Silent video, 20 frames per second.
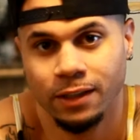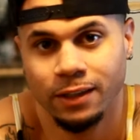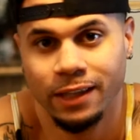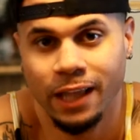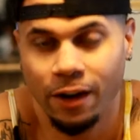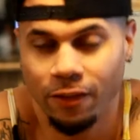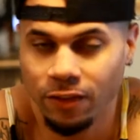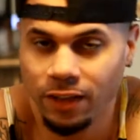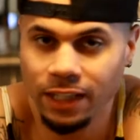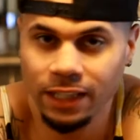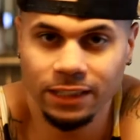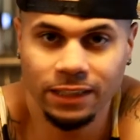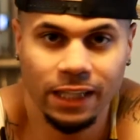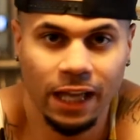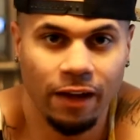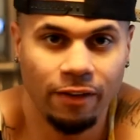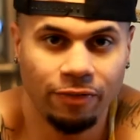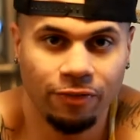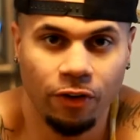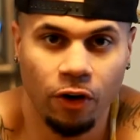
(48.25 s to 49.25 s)
They released
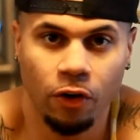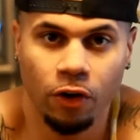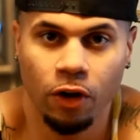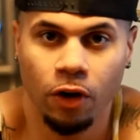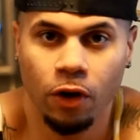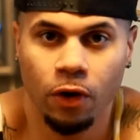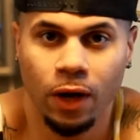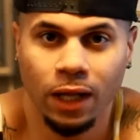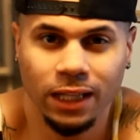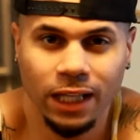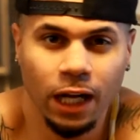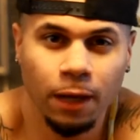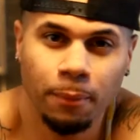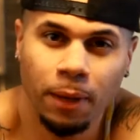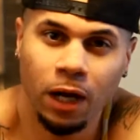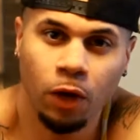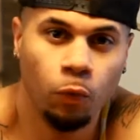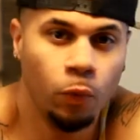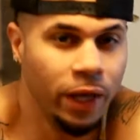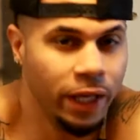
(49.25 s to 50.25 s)
that photo, I think
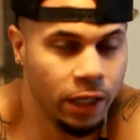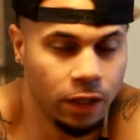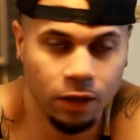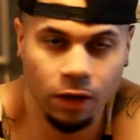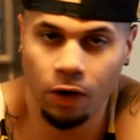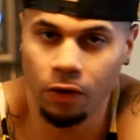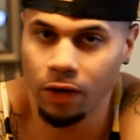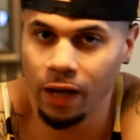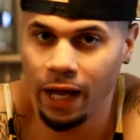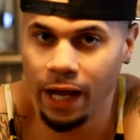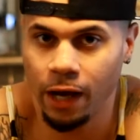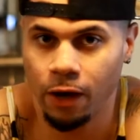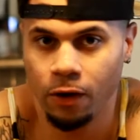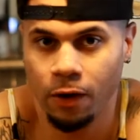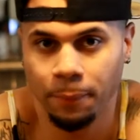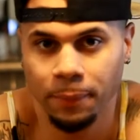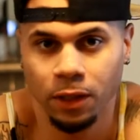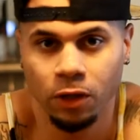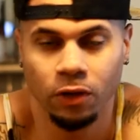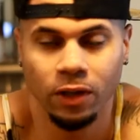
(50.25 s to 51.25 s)
about a week ago now.
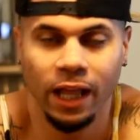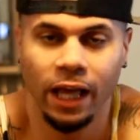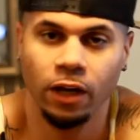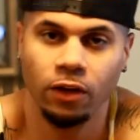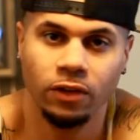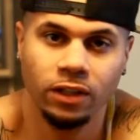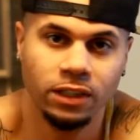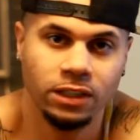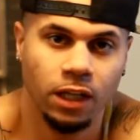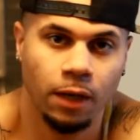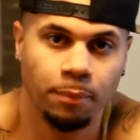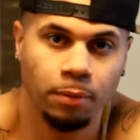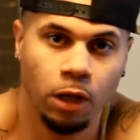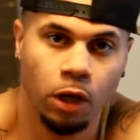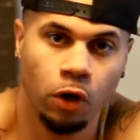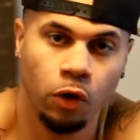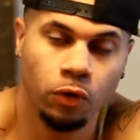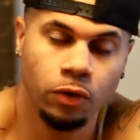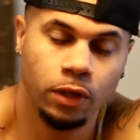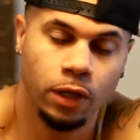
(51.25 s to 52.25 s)
I'm a little late on this
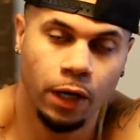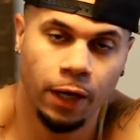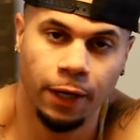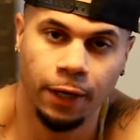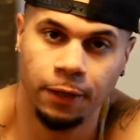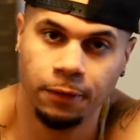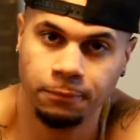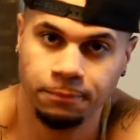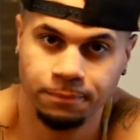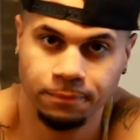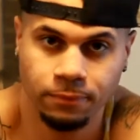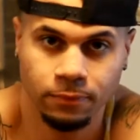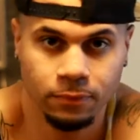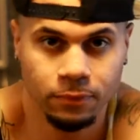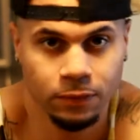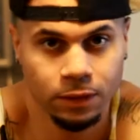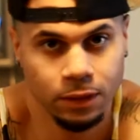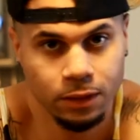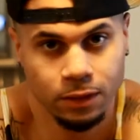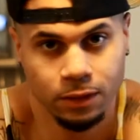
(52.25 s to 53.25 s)
upload. Um,
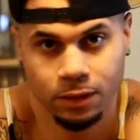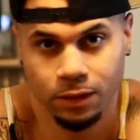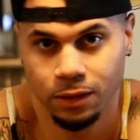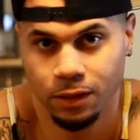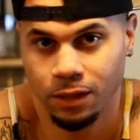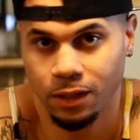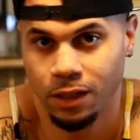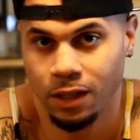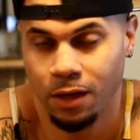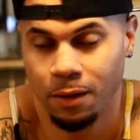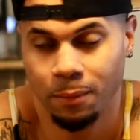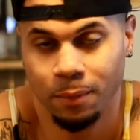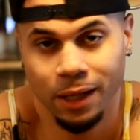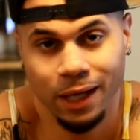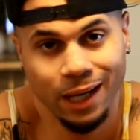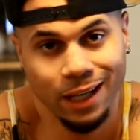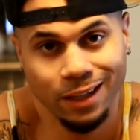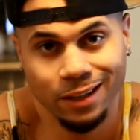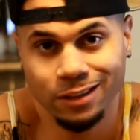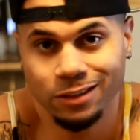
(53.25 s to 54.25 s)
but
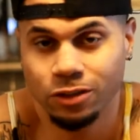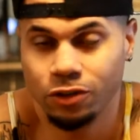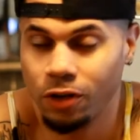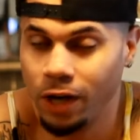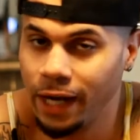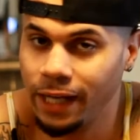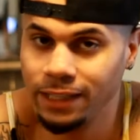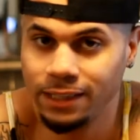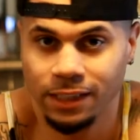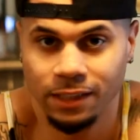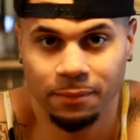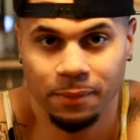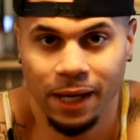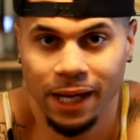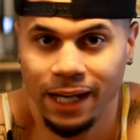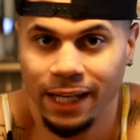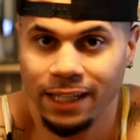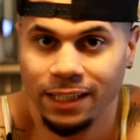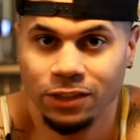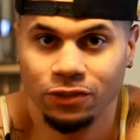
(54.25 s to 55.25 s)
yeah, it looks crazy,
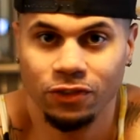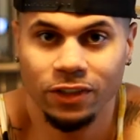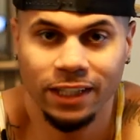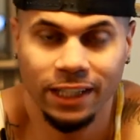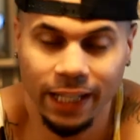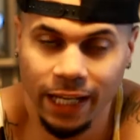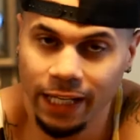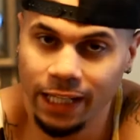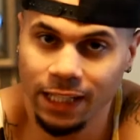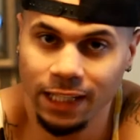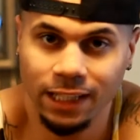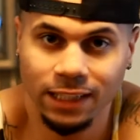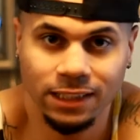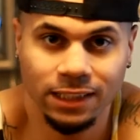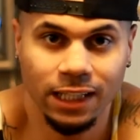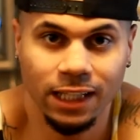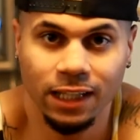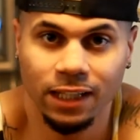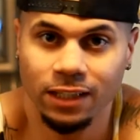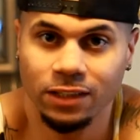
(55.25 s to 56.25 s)
man. It's
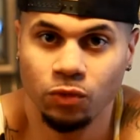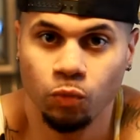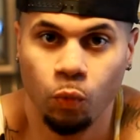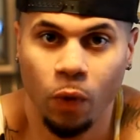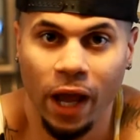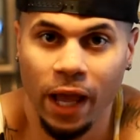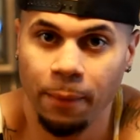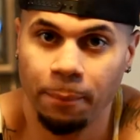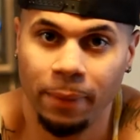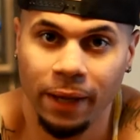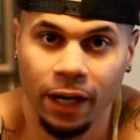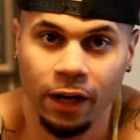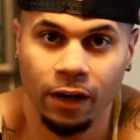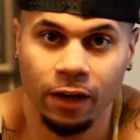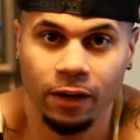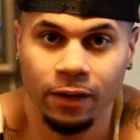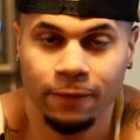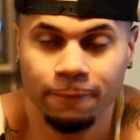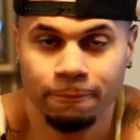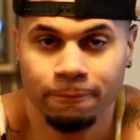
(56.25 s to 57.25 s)
ridiculous. He looks way
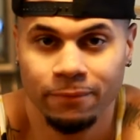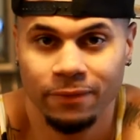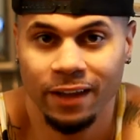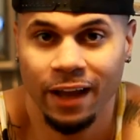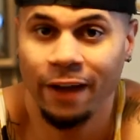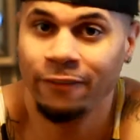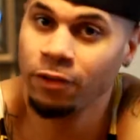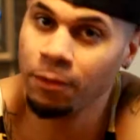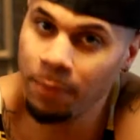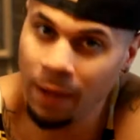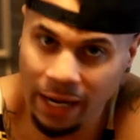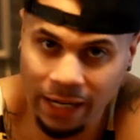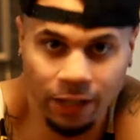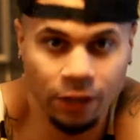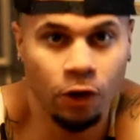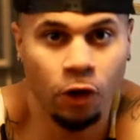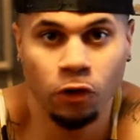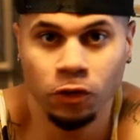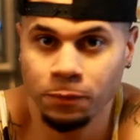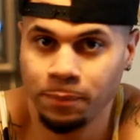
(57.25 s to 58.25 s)
bigger. Everybody
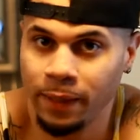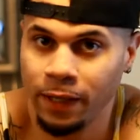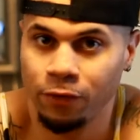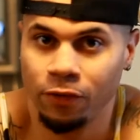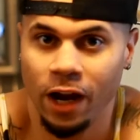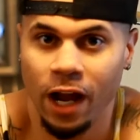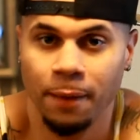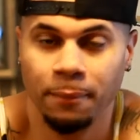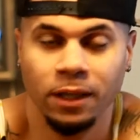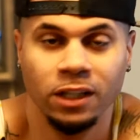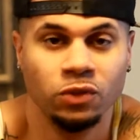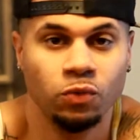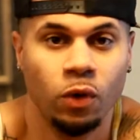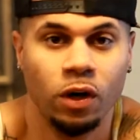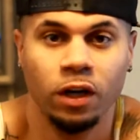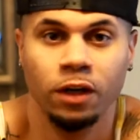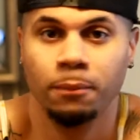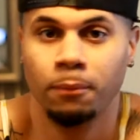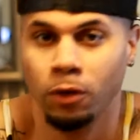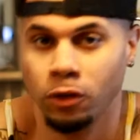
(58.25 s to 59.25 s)
knows Big Ramy. He's
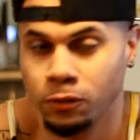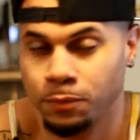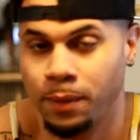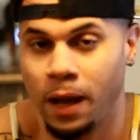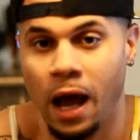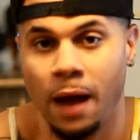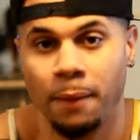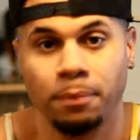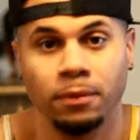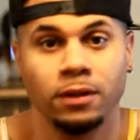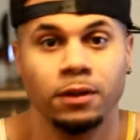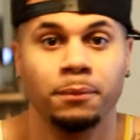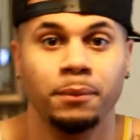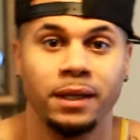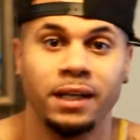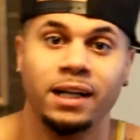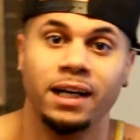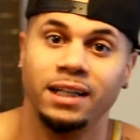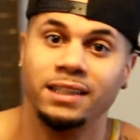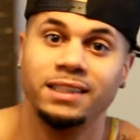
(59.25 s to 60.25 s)
one of the most popular
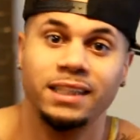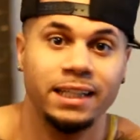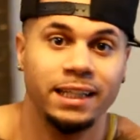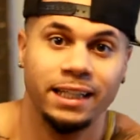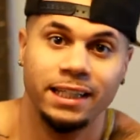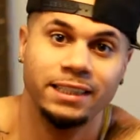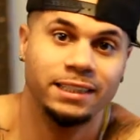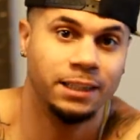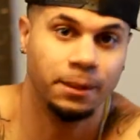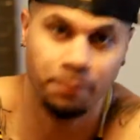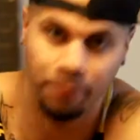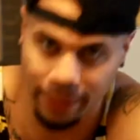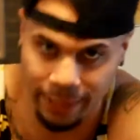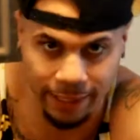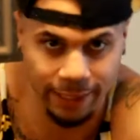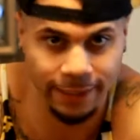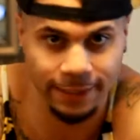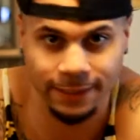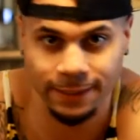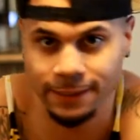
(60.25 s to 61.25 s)
because he is the
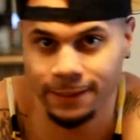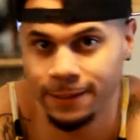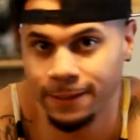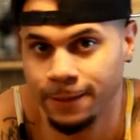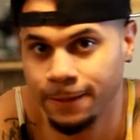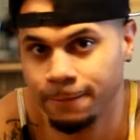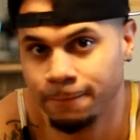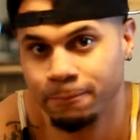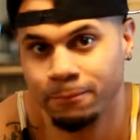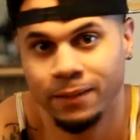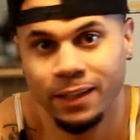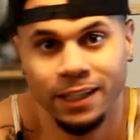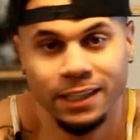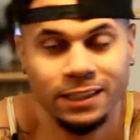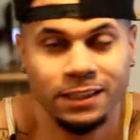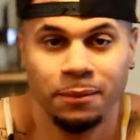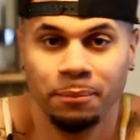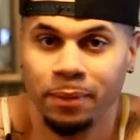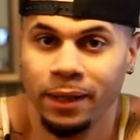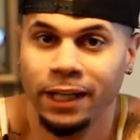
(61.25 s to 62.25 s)
biggest.
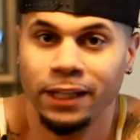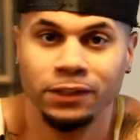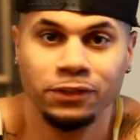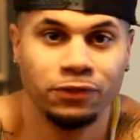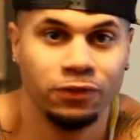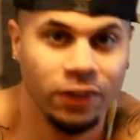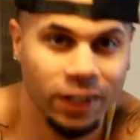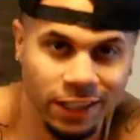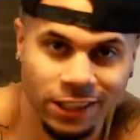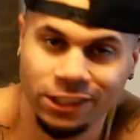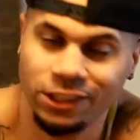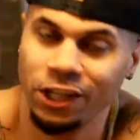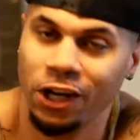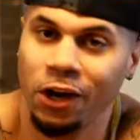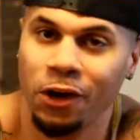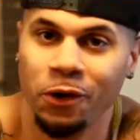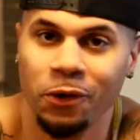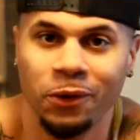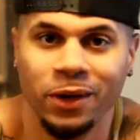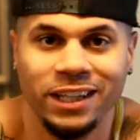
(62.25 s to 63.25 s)
He's the biggest freak
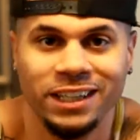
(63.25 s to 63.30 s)
show.